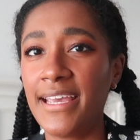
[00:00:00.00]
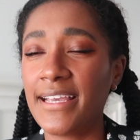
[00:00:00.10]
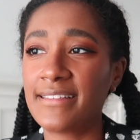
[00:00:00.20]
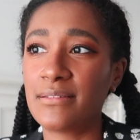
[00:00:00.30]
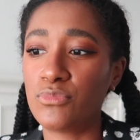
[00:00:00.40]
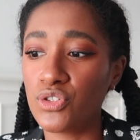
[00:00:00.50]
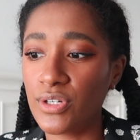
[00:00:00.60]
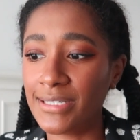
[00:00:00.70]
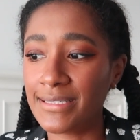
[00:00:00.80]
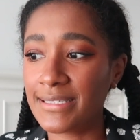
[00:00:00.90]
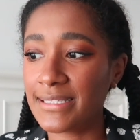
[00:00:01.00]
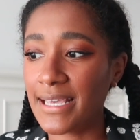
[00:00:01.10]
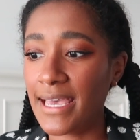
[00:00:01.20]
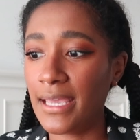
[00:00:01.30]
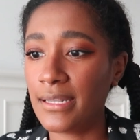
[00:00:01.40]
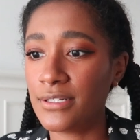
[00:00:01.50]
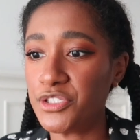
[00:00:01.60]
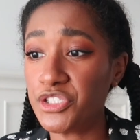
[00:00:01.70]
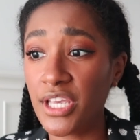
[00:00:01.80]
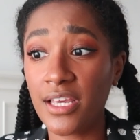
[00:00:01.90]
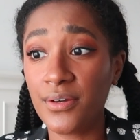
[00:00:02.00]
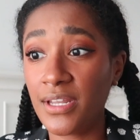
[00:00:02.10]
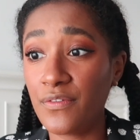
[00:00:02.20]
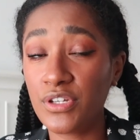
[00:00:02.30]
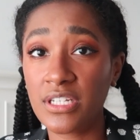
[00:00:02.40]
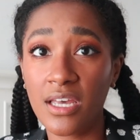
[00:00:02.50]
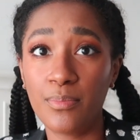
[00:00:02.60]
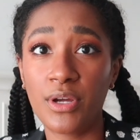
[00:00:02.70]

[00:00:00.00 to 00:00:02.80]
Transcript: get some drinks, and just hang out and have a good time.